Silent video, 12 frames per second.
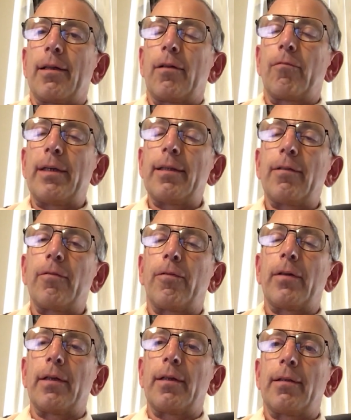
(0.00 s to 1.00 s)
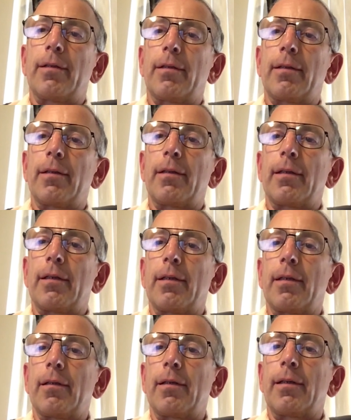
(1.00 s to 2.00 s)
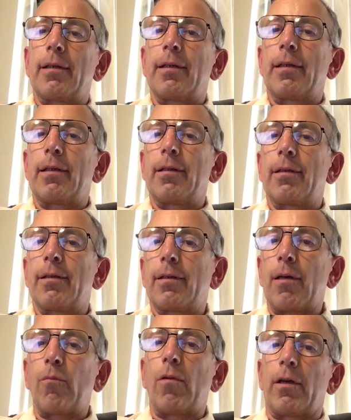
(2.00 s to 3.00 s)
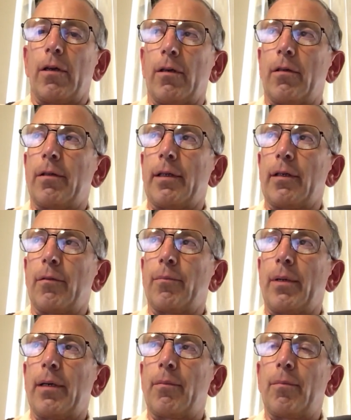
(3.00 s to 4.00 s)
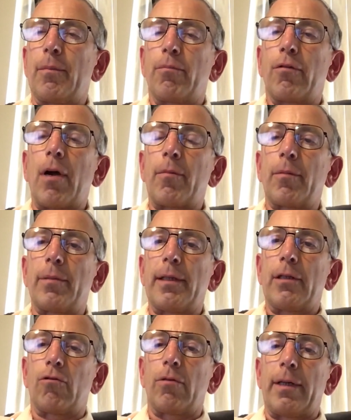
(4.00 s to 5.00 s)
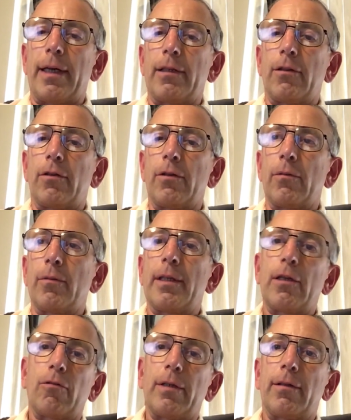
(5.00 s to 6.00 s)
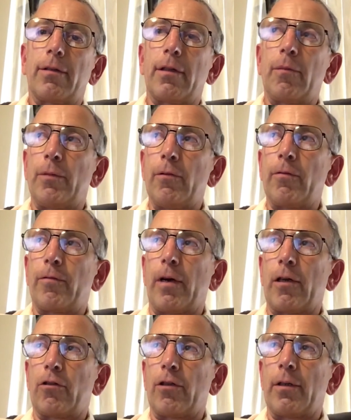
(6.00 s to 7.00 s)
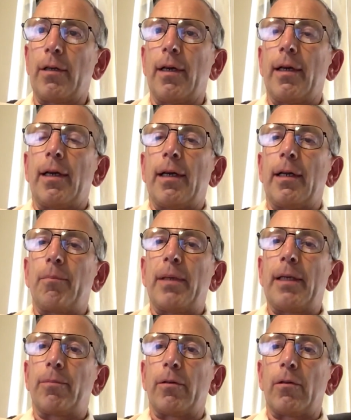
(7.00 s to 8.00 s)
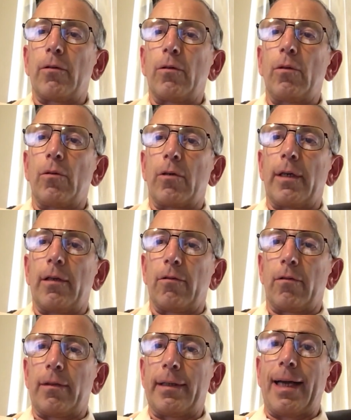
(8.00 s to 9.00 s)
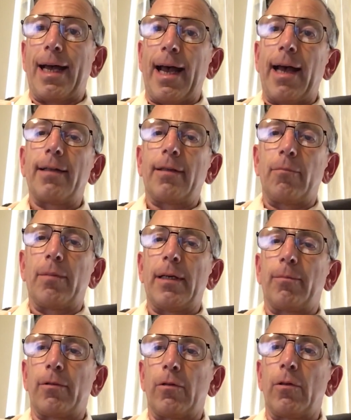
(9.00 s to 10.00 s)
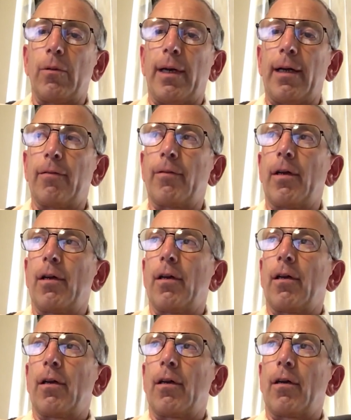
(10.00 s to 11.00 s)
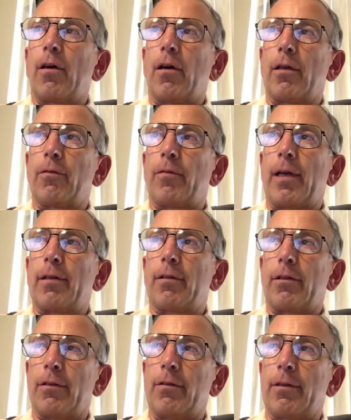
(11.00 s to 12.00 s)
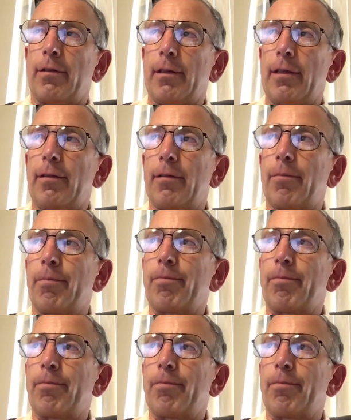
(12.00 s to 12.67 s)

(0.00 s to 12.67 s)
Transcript: The reason for this is somewhat unclear, but probably it's related to decreased immune function in people who are elderly and in people who have cardiovascular disease.